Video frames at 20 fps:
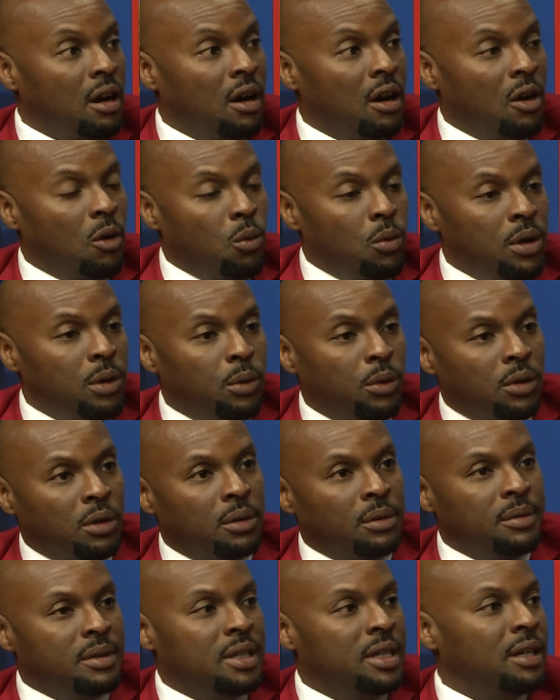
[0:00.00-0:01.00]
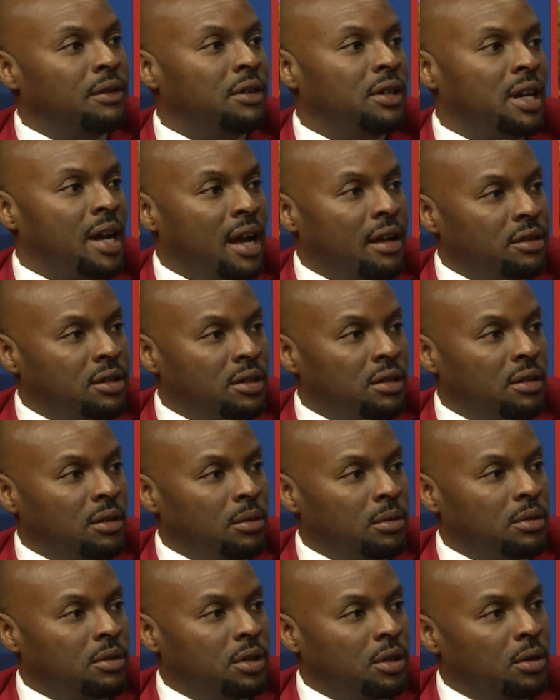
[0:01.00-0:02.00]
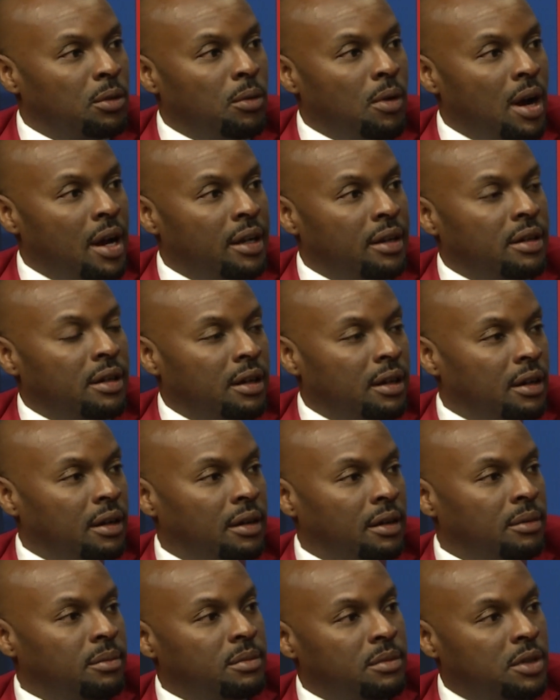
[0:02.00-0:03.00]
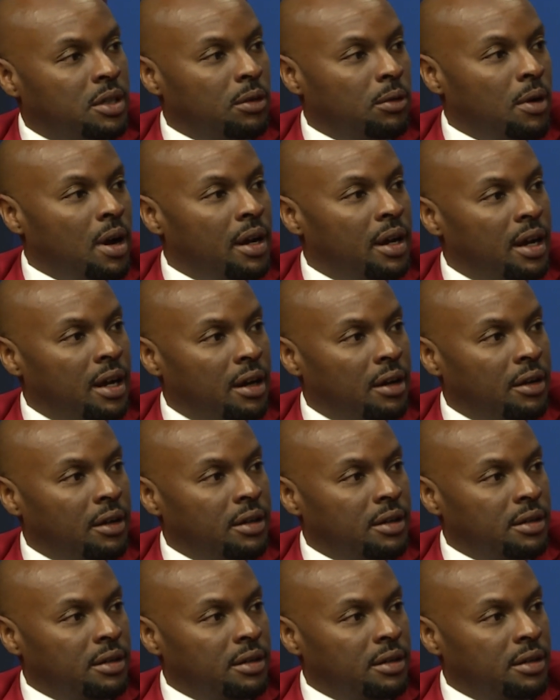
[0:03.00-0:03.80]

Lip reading: we will divvy it out to the right area.